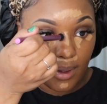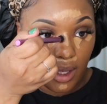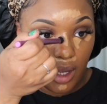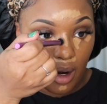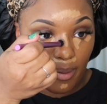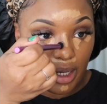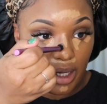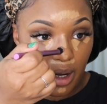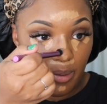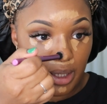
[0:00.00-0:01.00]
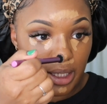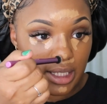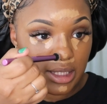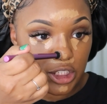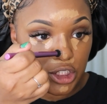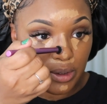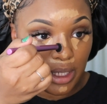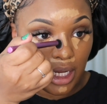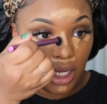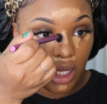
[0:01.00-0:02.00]
He already know what it is that you
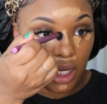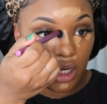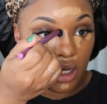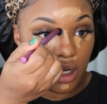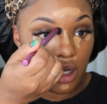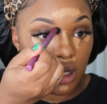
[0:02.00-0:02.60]
need.